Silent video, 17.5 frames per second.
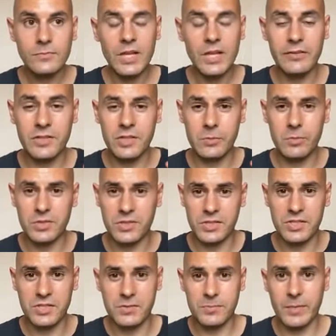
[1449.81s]
if someone
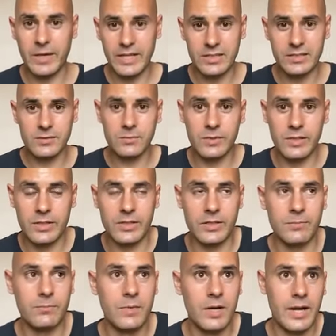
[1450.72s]
suspects where
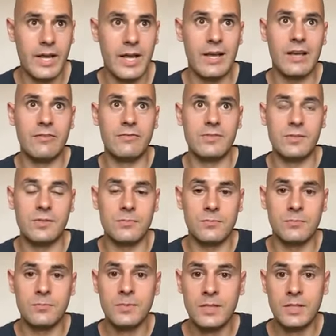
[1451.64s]
they might have
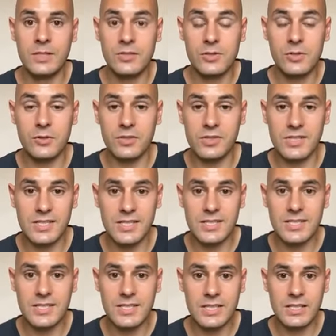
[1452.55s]
some
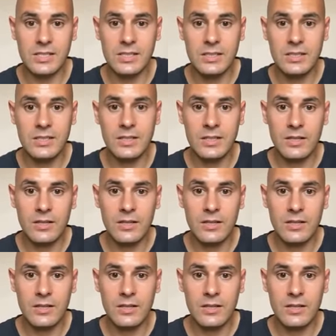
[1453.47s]
toxicity,